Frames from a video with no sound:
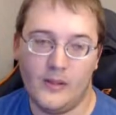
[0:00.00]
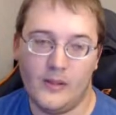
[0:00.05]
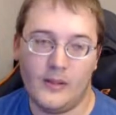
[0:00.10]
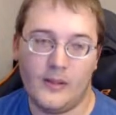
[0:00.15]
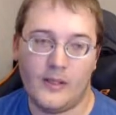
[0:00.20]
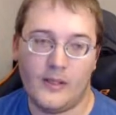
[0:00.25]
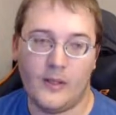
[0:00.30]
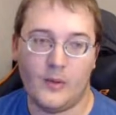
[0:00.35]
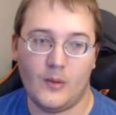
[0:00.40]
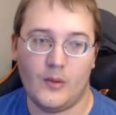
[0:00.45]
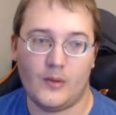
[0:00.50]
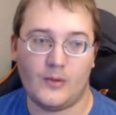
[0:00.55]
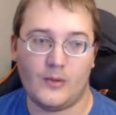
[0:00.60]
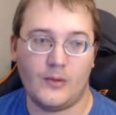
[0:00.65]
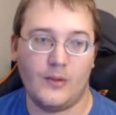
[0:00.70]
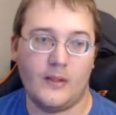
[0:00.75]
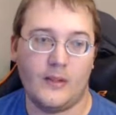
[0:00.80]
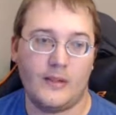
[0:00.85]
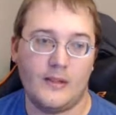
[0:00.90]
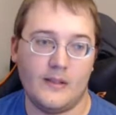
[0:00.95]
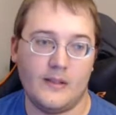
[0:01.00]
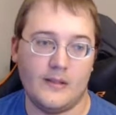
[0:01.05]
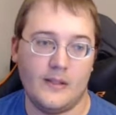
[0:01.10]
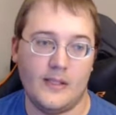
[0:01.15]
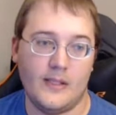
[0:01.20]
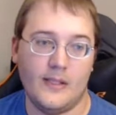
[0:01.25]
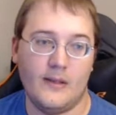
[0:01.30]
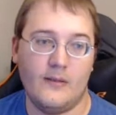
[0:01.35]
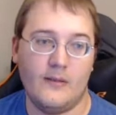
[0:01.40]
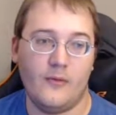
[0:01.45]
You would also like to
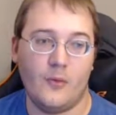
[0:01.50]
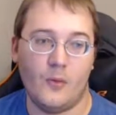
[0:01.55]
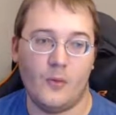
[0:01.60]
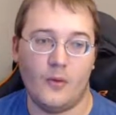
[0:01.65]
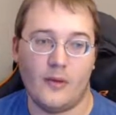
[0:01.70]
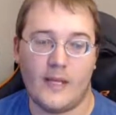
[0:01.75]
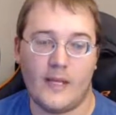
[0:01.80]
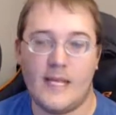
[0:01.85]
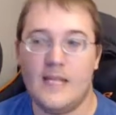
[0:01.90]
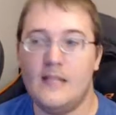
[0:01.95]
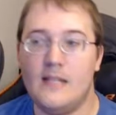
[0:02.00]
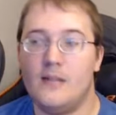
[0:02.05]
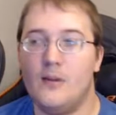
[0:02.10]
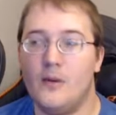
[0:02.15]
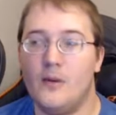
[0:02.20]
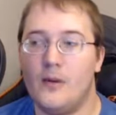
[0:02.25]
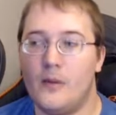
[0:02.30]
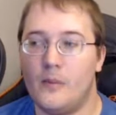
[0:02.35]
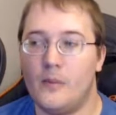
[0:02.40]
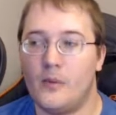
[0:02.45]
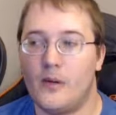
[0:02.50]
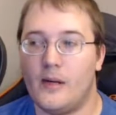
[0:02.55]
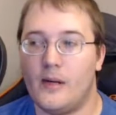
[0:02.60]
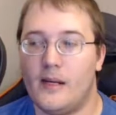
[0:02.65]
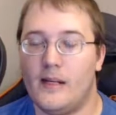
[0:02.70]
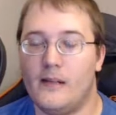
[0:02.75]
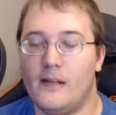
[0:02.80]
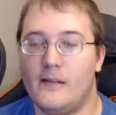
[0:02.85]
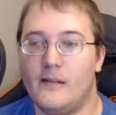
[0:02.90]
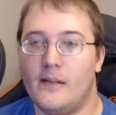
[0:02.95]
see for keystone
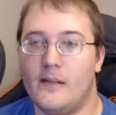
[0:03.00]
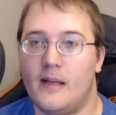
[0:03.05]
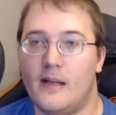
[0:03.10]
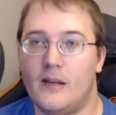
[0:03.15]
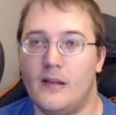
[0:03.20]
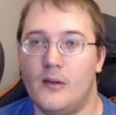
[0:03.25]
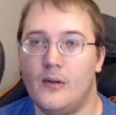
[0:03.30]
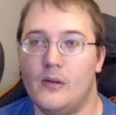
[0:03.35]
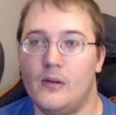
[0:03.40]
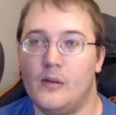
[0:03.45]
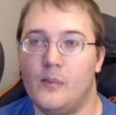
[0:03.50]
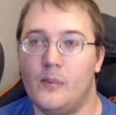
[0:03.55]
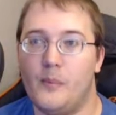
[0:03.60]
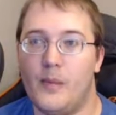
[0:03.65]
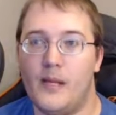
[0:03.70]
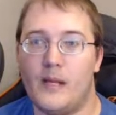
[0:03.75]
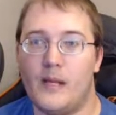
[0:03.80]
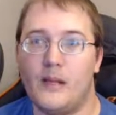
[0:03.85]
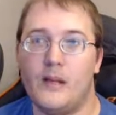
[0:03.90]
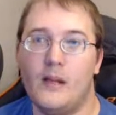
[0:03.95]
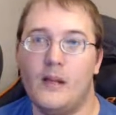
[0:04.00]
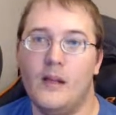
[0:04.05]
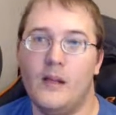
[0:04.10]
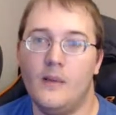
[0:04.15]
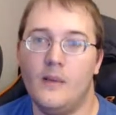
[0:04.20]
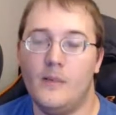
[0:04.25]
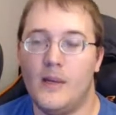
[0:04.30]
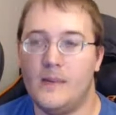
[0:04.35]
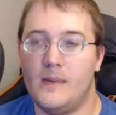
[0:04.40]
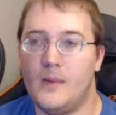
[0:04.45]
upgrades that you could pick
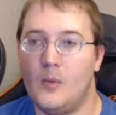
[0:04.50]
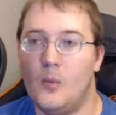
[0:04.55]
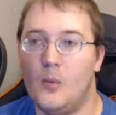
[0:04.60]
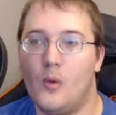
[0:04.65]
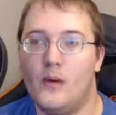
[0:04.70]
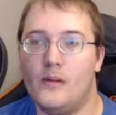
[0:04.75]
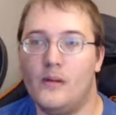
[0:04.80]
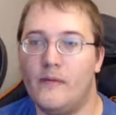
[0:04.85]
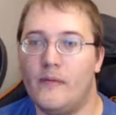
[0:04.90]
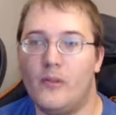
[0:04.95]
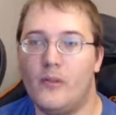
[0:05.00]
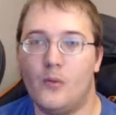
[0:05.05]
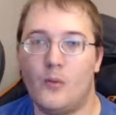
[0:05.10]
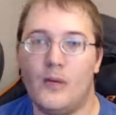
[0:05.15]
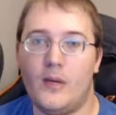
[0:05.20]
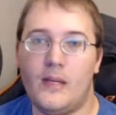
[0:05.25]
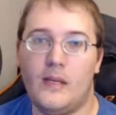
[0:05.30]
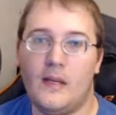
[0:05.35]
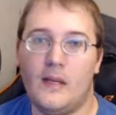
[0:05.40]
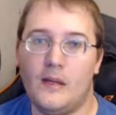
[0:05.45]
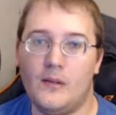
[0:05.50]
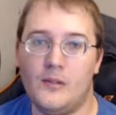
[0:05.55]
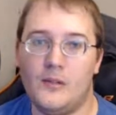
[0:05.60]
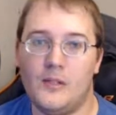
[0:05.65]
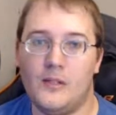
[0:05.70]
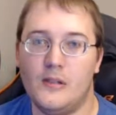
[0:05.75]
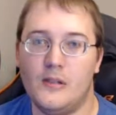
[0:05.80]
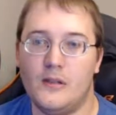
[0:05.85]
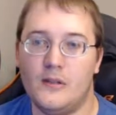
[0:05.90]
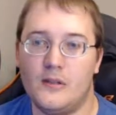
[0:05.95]
maybe one of 3
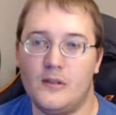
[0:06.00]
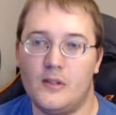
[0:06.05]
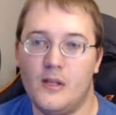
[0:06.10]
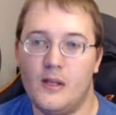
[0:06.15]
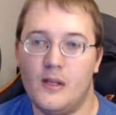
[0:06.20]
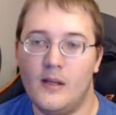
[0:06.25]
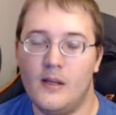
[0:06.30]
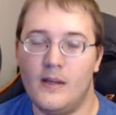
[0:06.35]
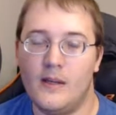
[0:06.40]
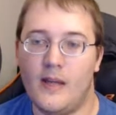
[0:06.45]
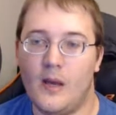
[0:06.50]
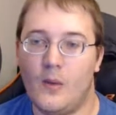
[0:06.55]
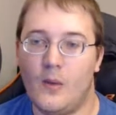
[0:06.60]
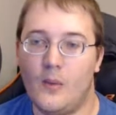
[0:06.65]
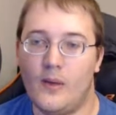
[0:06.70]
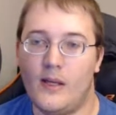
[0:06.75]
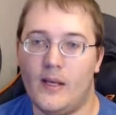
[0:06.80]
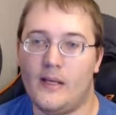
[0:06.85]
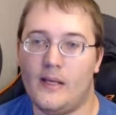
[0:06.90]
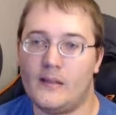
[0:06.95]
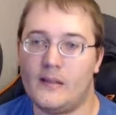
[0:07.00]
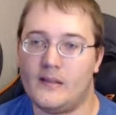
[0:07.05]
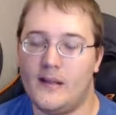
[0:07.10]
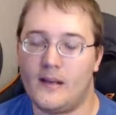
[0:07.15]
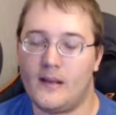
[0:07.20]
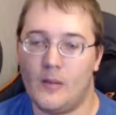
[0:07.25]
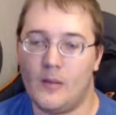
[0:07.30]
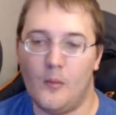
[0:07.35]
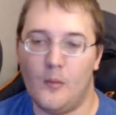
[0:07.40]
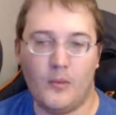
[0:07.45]
dungeons. That way it's
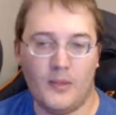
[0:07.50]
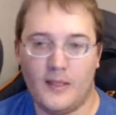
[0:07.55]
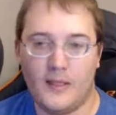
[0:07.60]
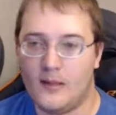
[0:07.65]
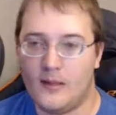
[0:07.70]
not completely